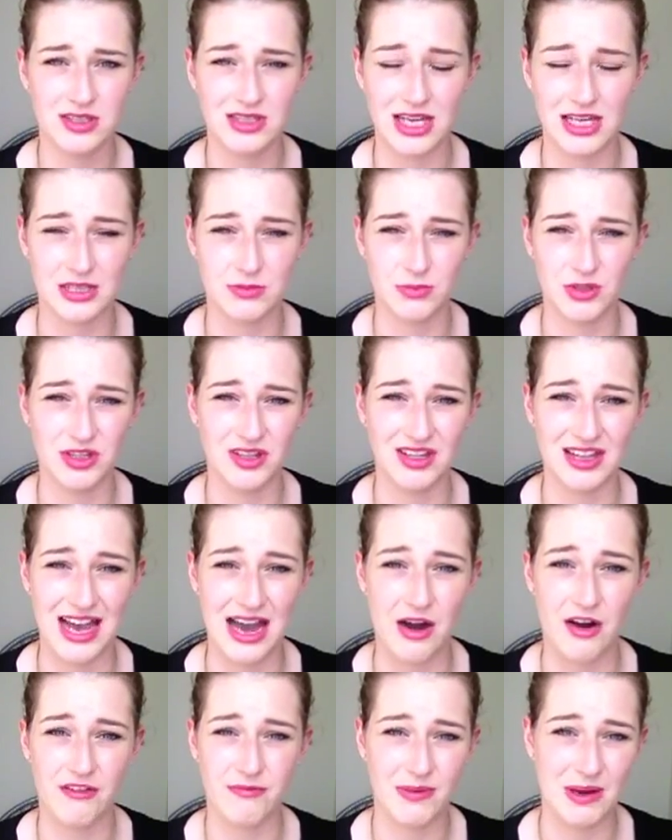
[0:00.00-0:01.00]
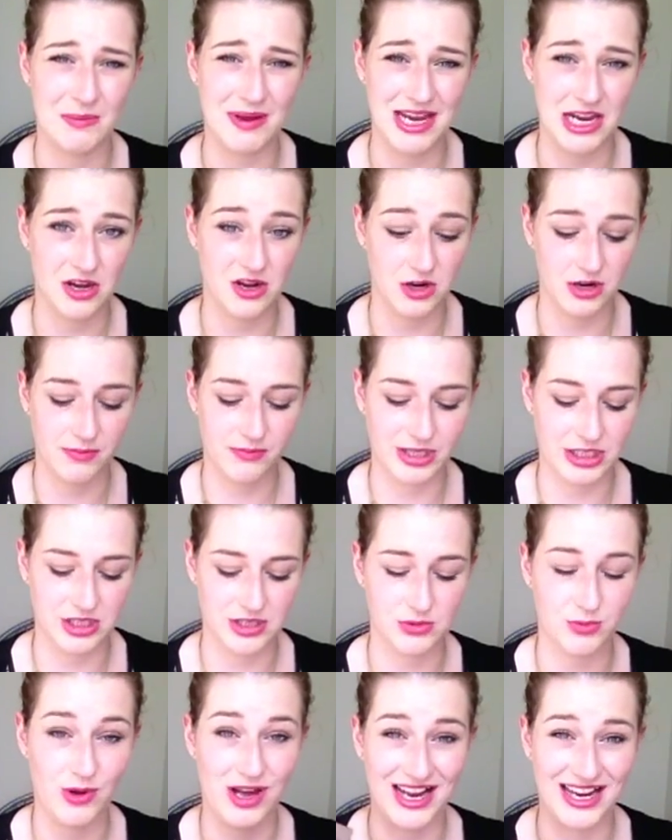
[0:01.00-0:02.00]
this month out of my makeup,
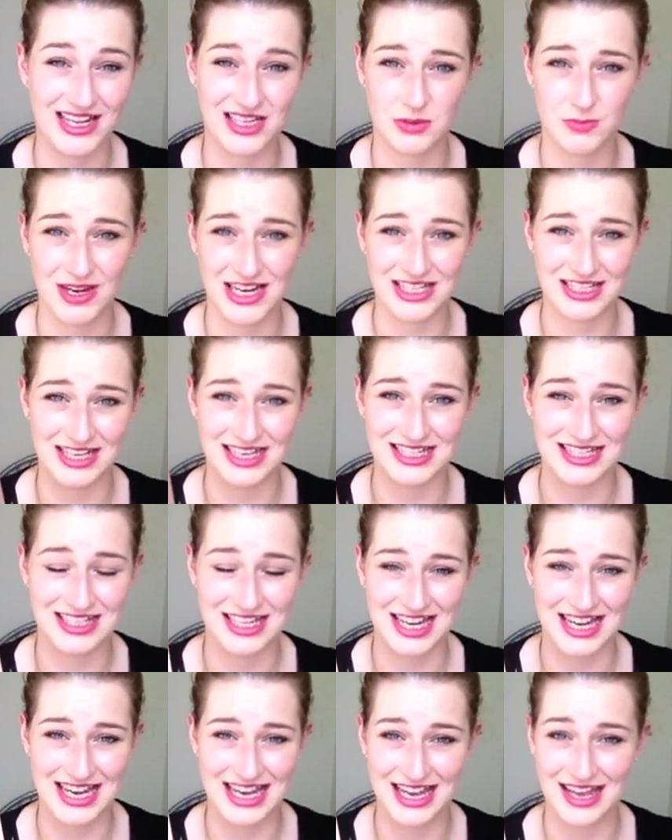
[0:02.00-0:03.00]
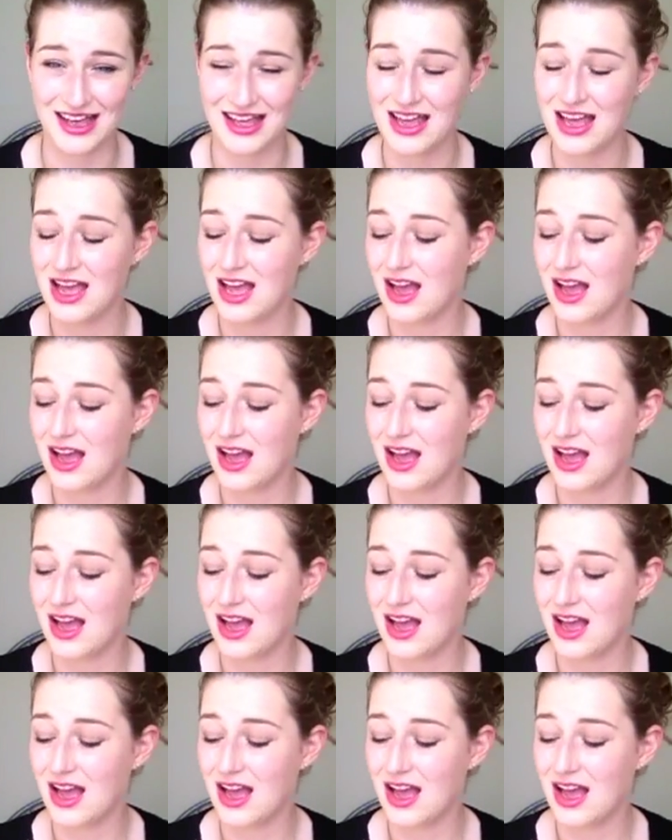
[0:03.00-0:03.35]
which is why it's made it into here.